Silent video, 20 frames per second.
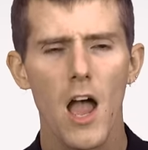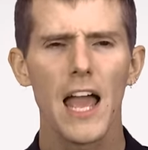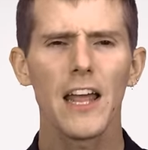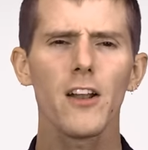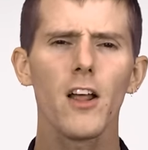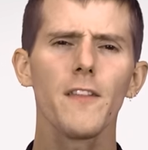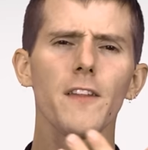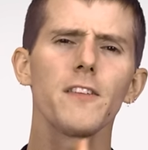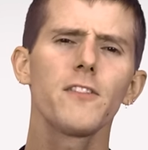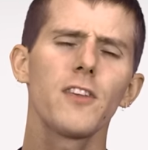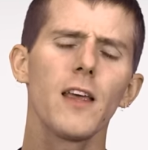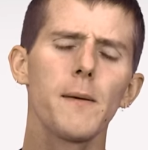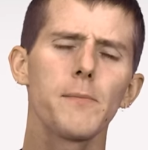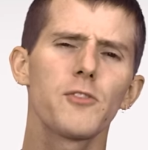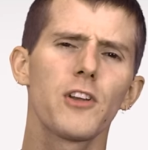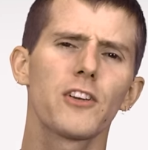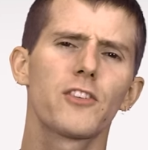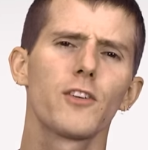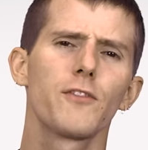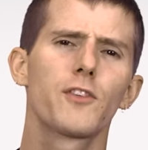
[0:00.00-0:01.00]
And on the
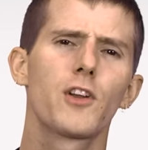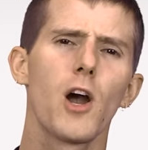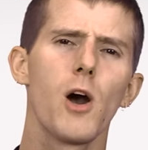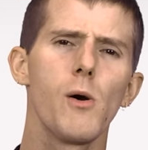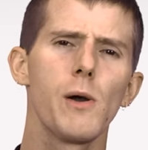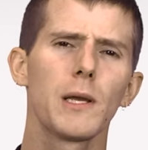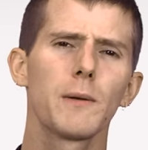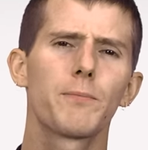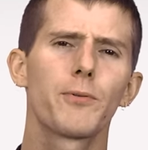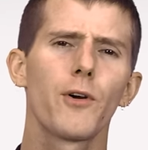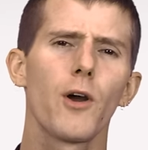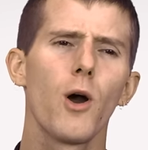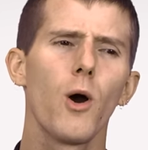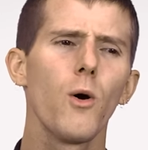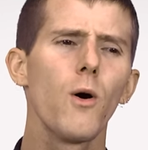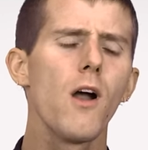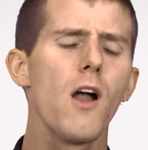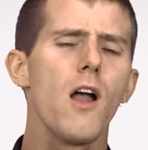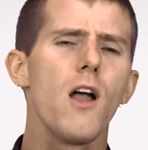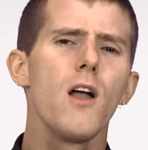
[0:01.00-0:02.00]
subject of going
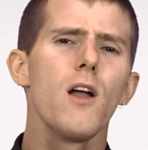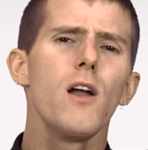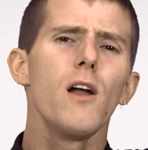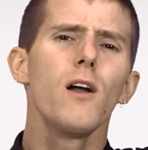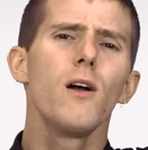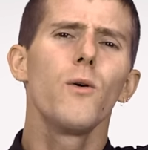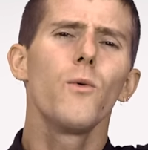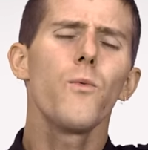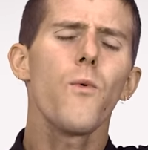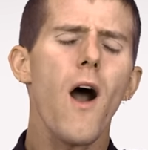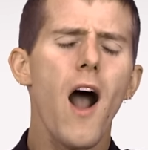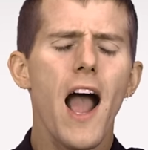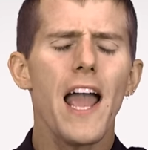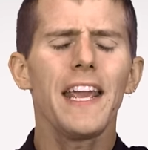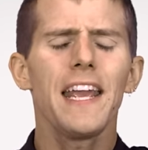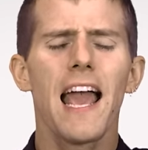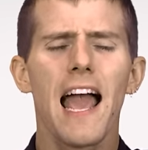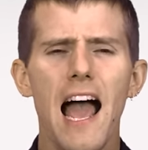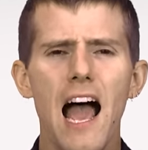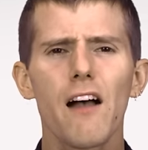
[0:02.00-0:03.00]
pro,
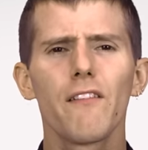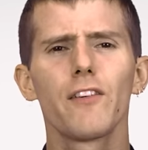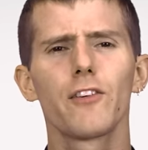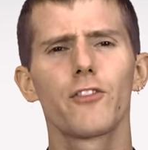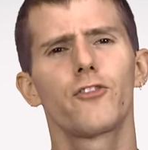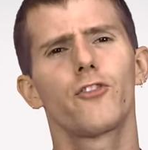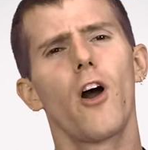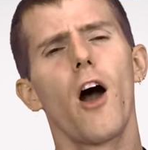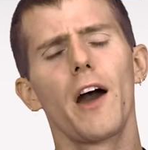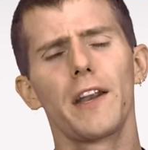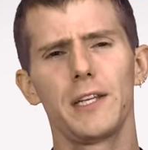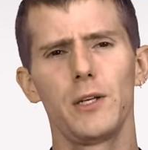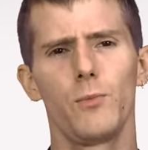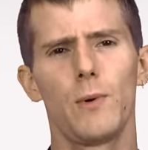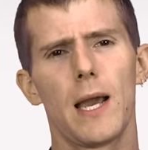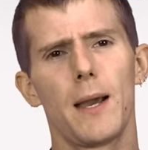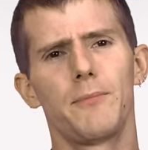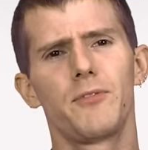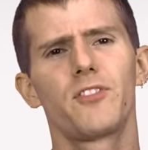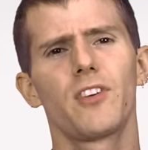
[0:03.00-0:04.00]
why have a shoddy
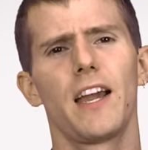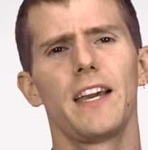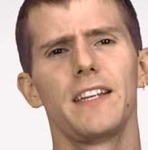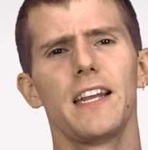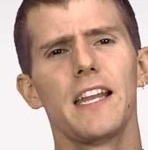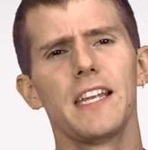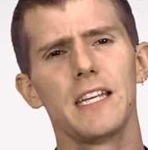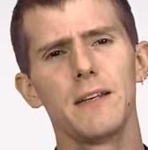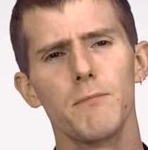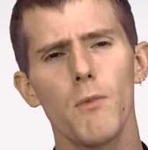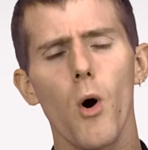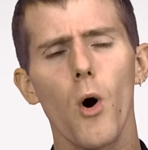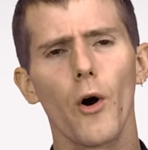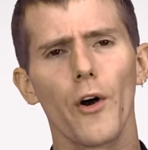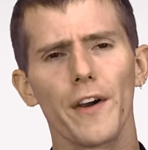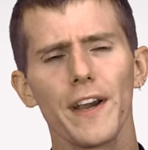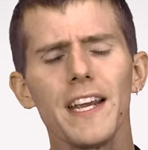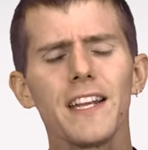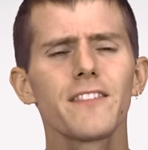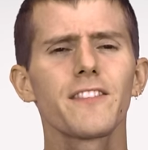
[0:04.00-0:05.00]
website
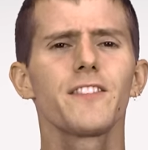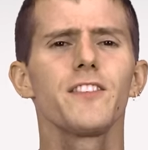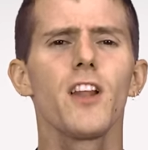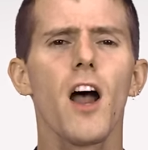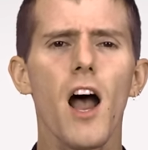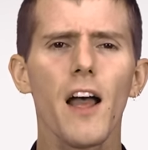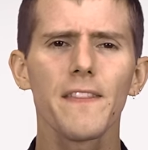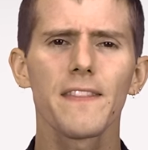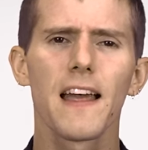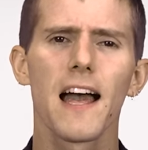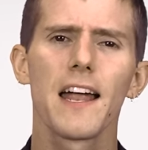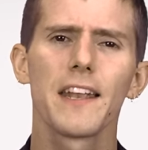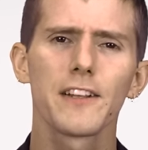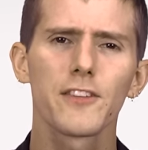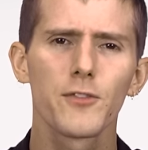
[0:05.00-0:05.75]
anymore? It's not that